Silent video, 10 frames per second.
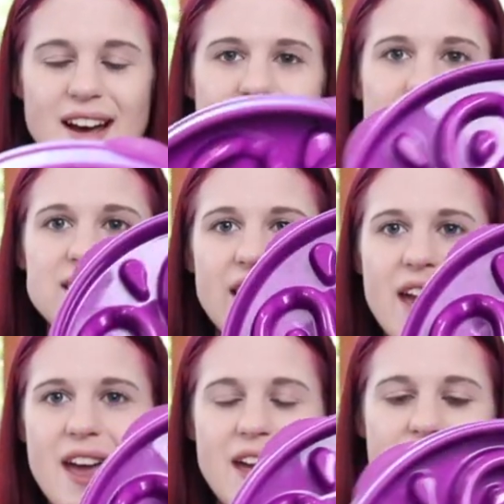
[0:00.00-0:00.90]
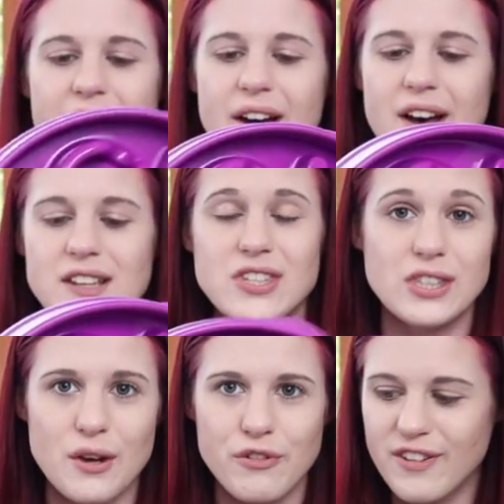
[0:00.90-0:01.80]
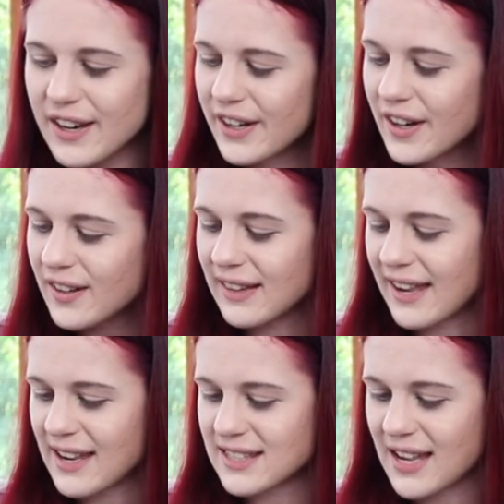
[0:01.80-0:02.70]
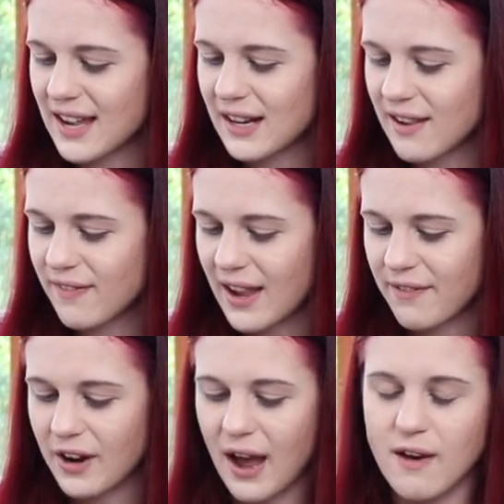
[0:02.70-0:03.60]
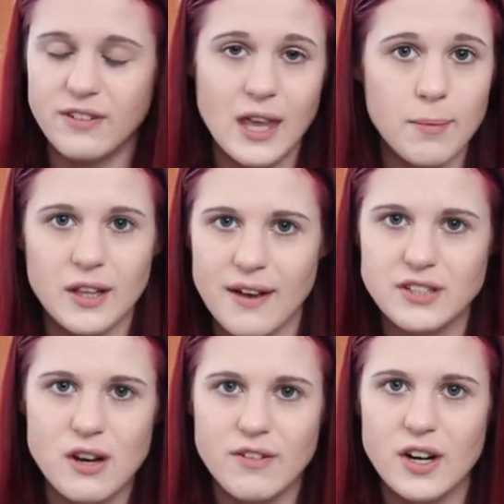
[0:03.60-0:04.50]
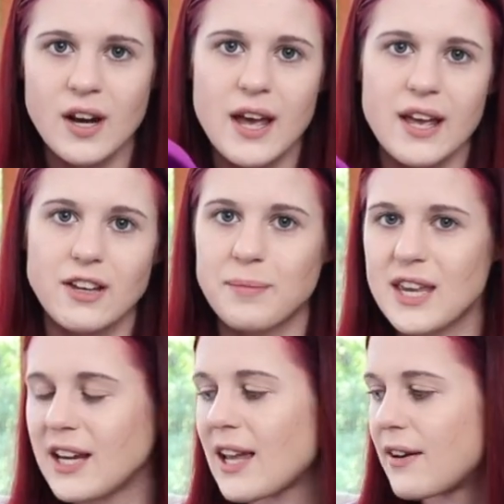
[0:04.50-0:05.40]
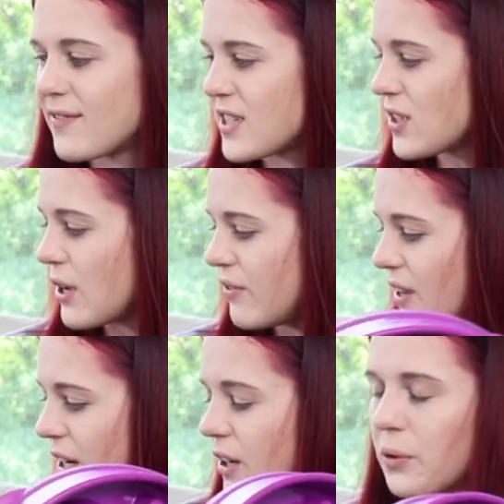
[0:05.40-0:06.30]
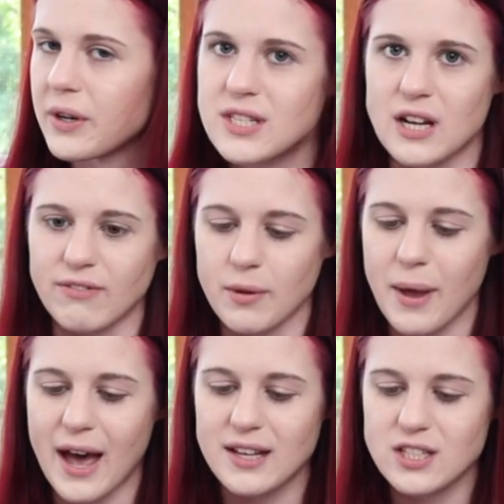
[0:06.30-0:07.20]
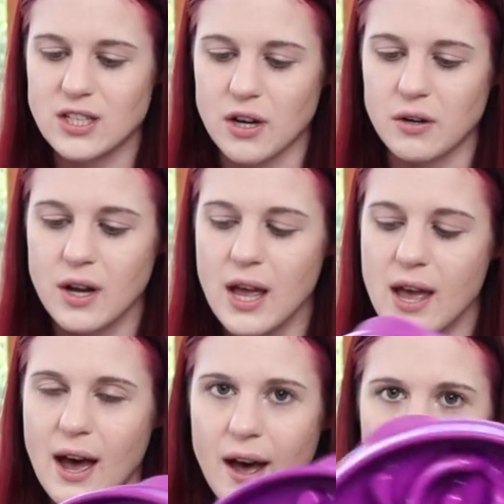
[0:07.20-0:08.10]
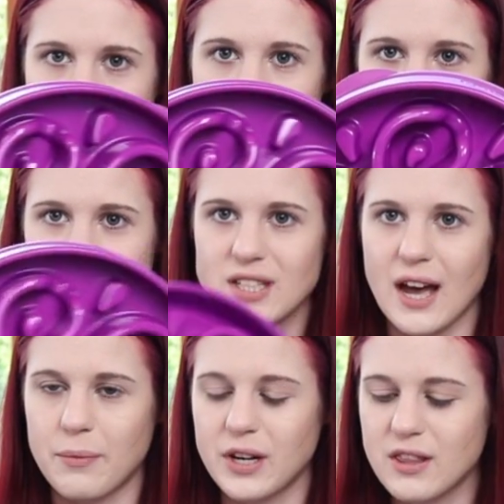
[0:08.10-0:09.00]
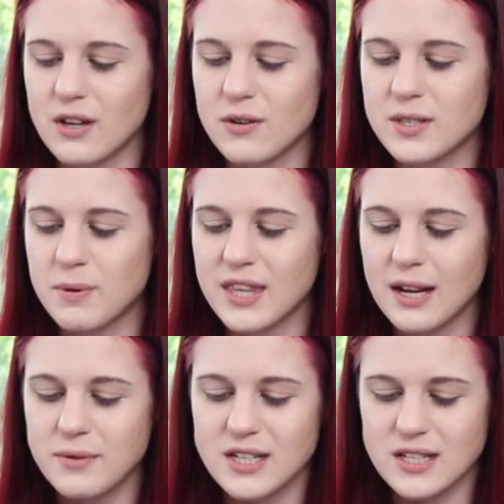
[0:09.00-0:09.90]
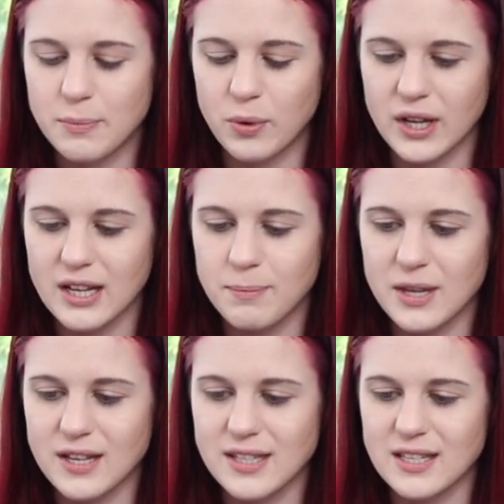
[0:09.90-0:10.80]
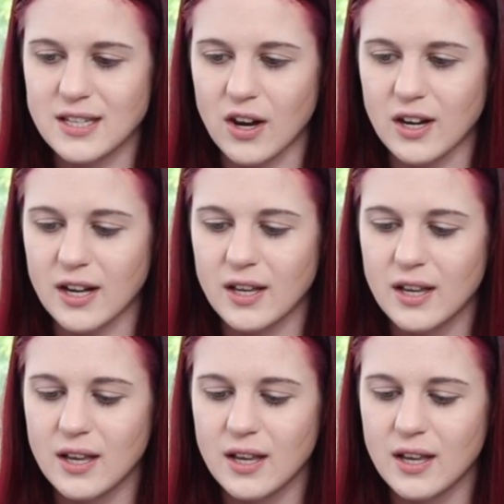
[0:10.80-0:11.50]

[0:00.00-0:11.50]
got is a uh, slow feeder. Like I said, if I ever have kibble left over, he'll be eating out of a slow feeder or a snuffle mat. So um, I just got one of those, but then I was disappointed because I saw